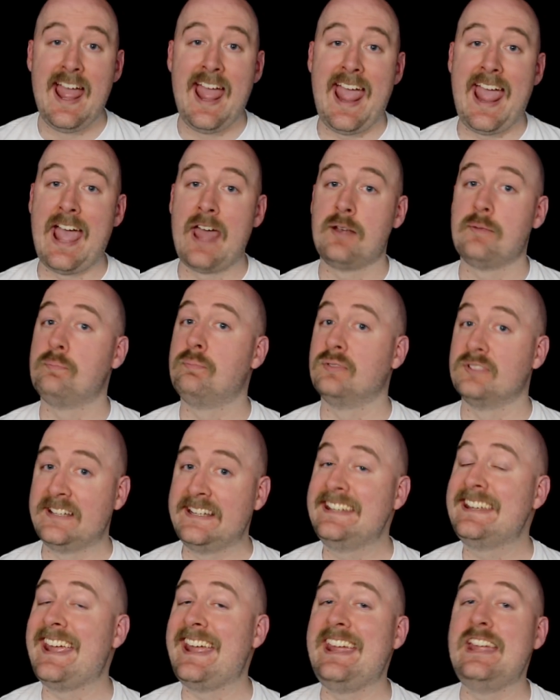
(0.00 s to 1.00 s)
and
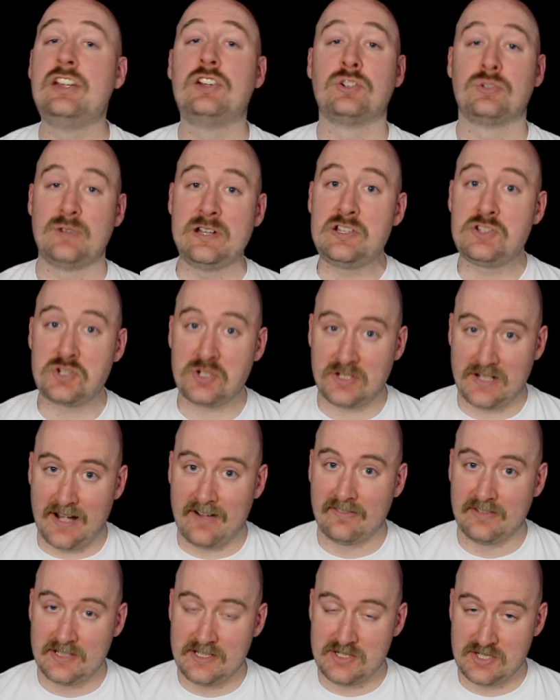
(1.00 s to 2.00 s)
blink a creature
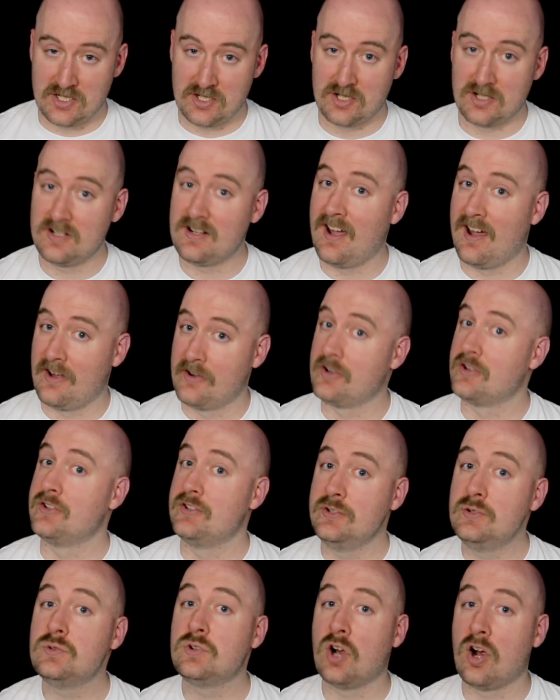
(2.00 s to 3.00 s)
every turn on her
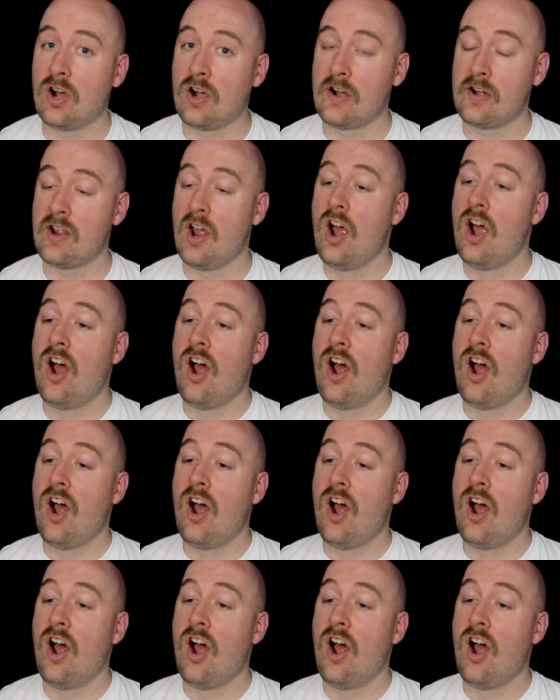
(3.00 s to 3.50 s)
new card